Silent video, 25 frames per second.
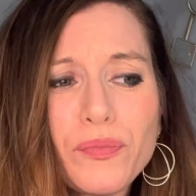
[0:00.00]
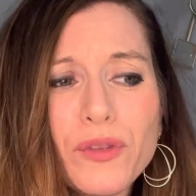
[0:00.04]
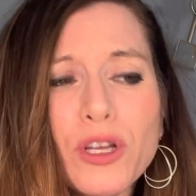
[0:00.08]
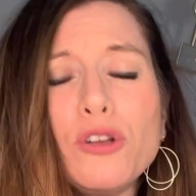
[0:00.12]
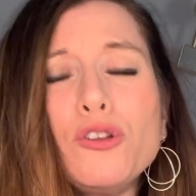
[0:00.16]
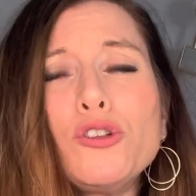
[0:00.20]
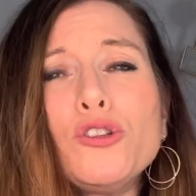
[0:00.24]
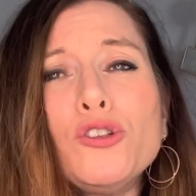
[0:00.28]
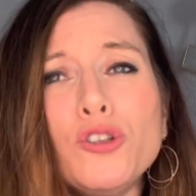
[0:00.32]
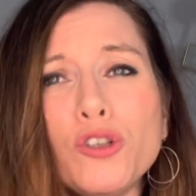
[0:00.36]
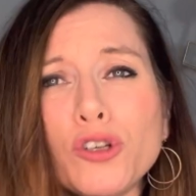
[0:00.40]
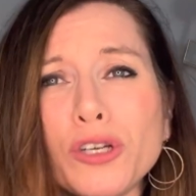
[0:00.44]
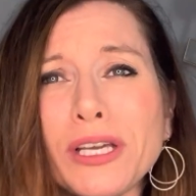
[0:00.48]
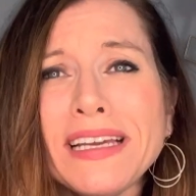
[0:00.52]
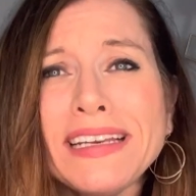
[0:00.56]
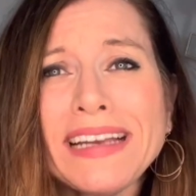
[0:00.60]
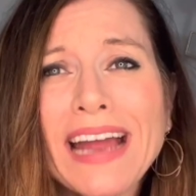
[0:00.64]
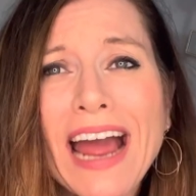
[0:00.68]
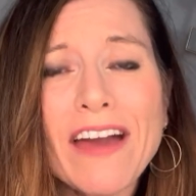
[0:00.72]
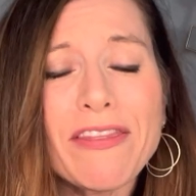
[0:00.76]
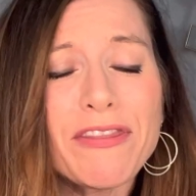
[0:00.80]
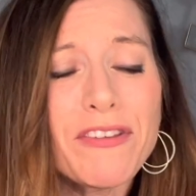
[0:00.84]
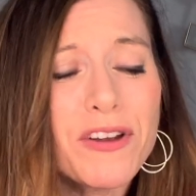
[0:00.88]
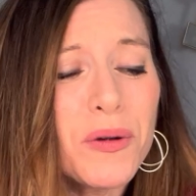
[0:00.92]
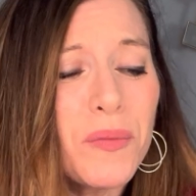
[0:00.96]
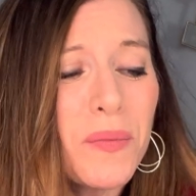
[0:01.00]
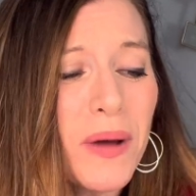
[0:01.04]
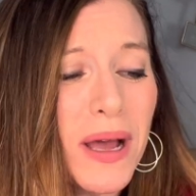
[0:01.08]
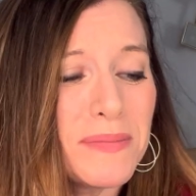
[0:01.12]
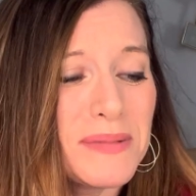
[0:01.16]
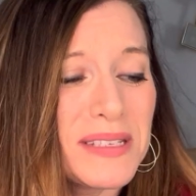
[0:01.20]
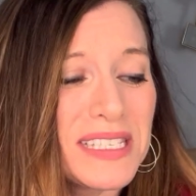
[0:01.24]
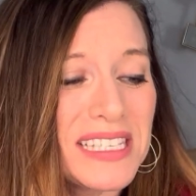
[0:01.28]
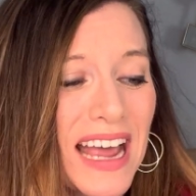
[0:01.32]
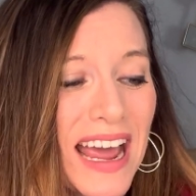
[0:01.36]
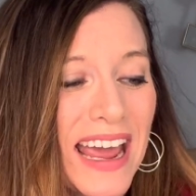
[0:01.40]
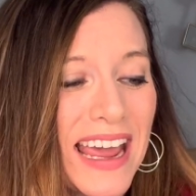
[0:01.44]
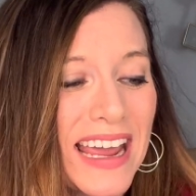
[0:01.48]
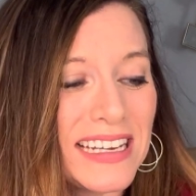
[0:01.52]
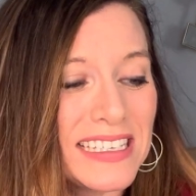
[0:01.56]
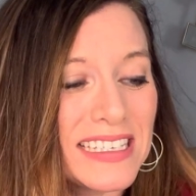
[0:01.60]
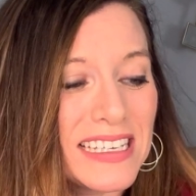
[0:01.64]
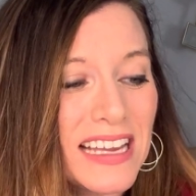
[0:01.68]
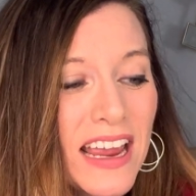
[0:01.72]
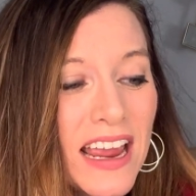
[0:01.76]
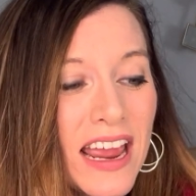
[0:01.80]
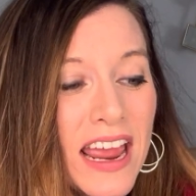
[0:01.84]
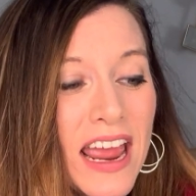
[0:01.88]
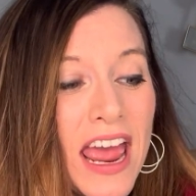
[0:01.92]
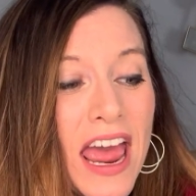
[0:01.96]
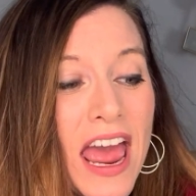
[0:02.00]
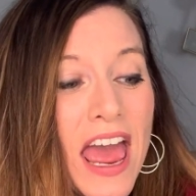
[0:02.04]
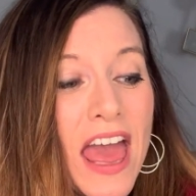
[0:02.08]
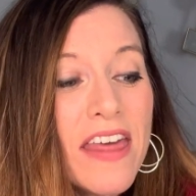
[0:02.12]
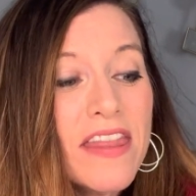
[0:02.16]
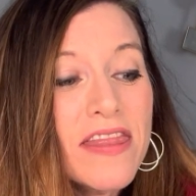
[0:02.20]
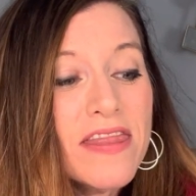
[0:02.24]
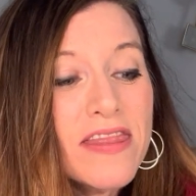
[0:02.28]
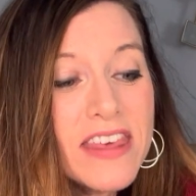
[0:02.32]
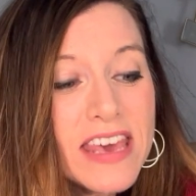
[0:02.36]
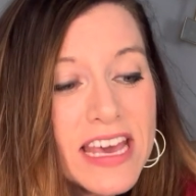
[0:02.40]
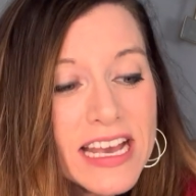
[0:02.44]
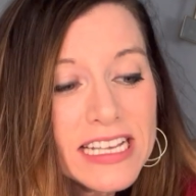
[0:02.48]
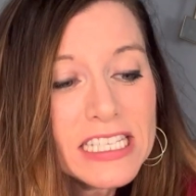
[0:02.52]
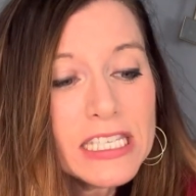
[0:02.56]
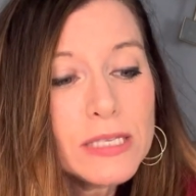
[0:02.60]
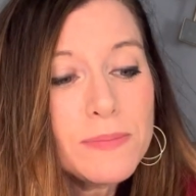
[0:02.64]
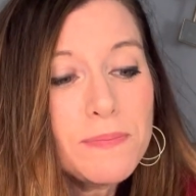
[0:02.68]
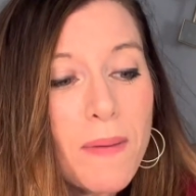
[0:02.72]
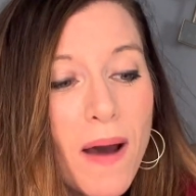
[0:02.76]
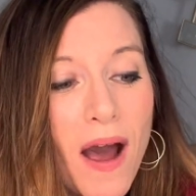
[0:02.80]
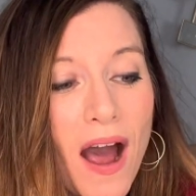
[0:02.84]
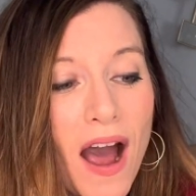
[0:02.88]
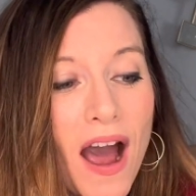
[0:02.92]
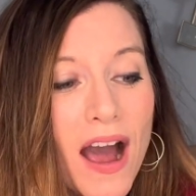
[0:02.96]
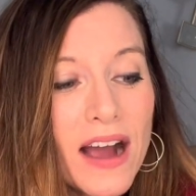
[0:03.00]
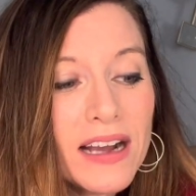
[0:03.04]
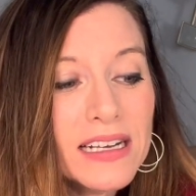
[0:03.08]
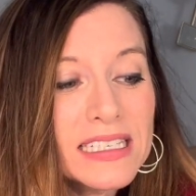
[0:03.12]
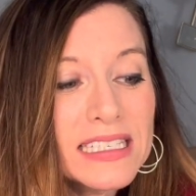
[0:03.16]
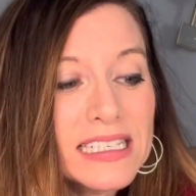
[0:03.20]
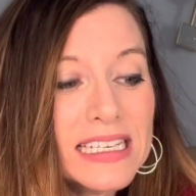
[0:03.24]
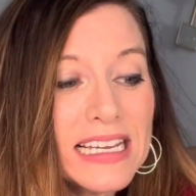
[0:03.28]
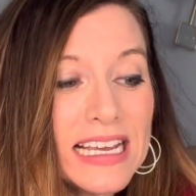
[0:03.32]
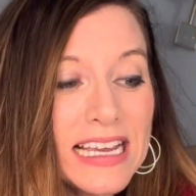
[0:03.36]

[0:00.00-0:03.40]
looking at their website, this box